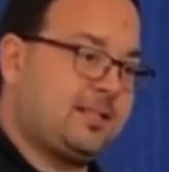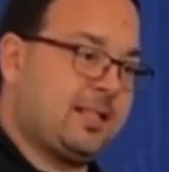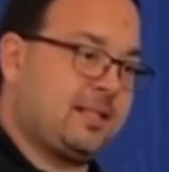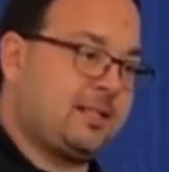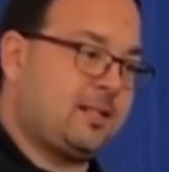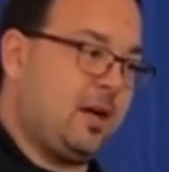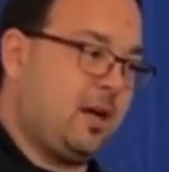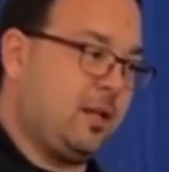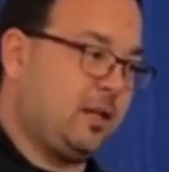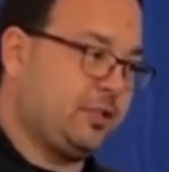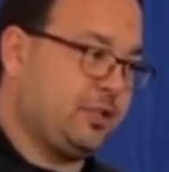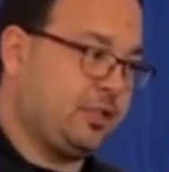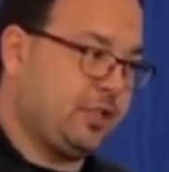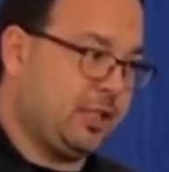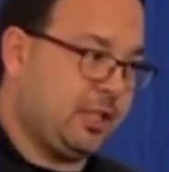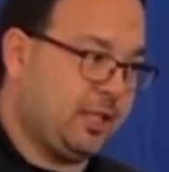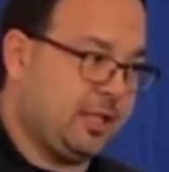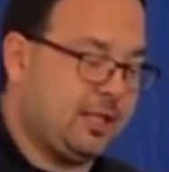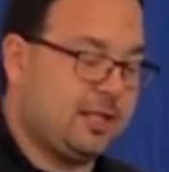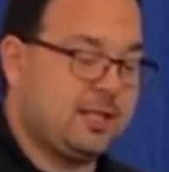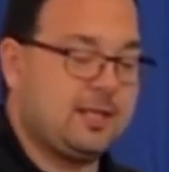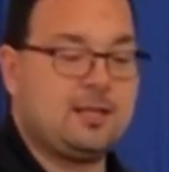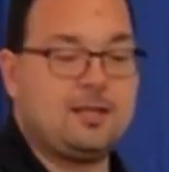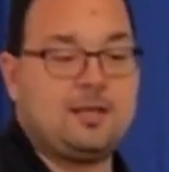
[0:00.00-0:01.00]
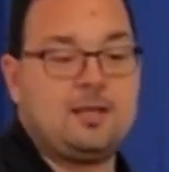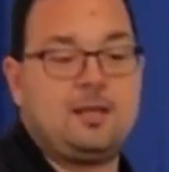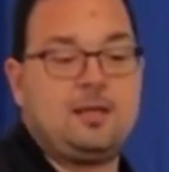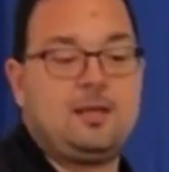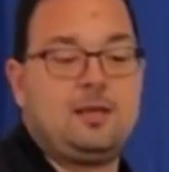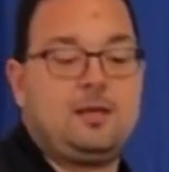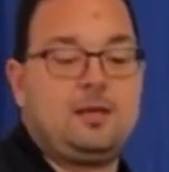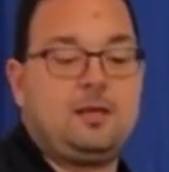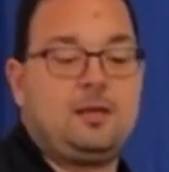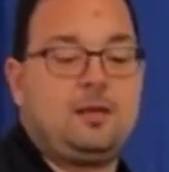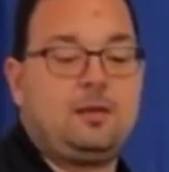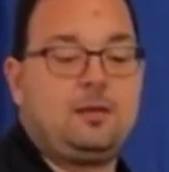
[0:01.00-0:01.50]
technology,
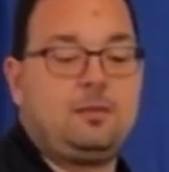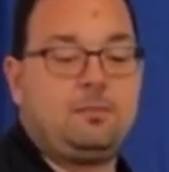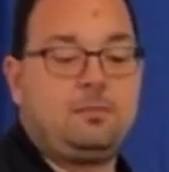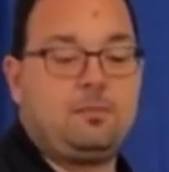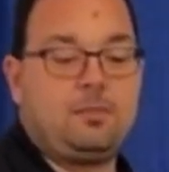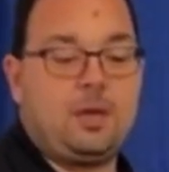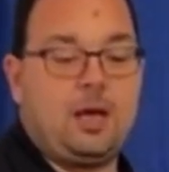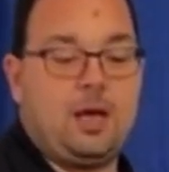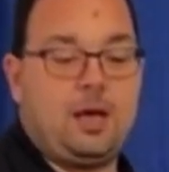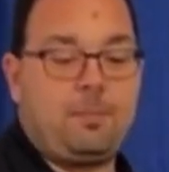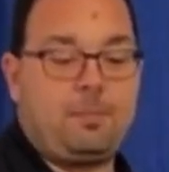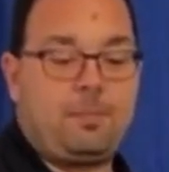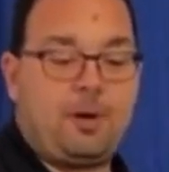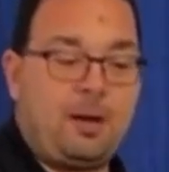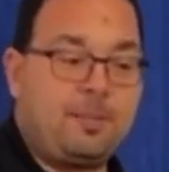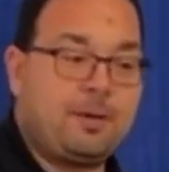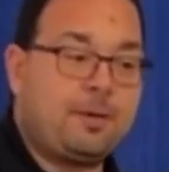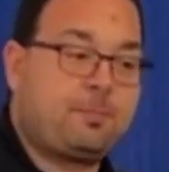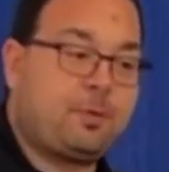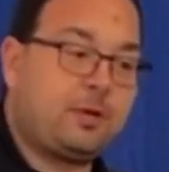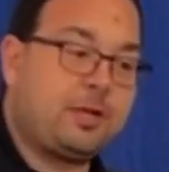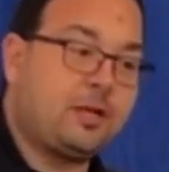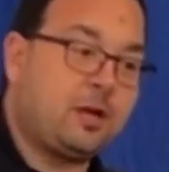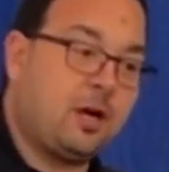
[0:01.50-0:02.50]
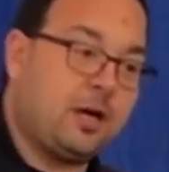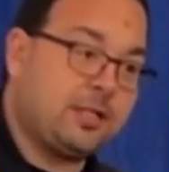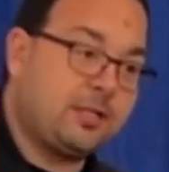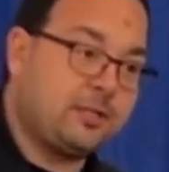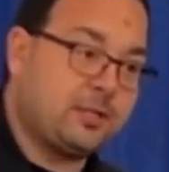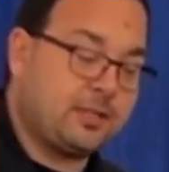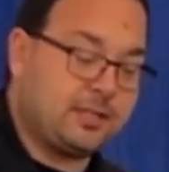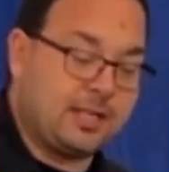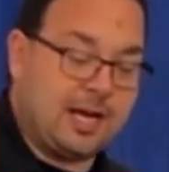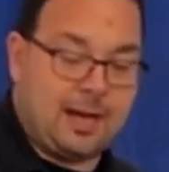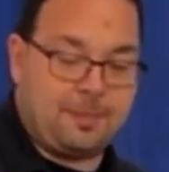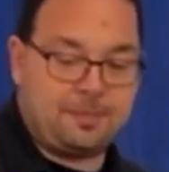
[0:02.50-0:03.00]
probably pretty hard
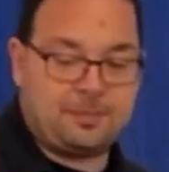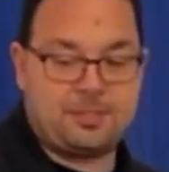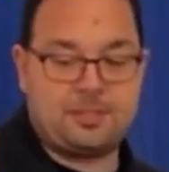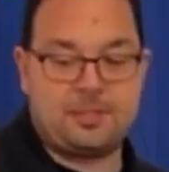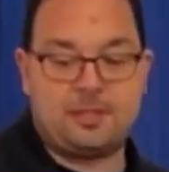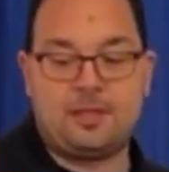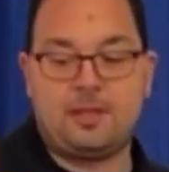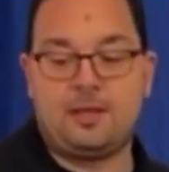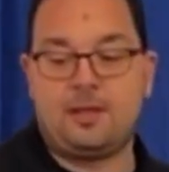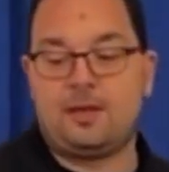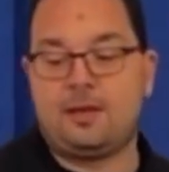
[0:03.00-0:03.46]
to adopt.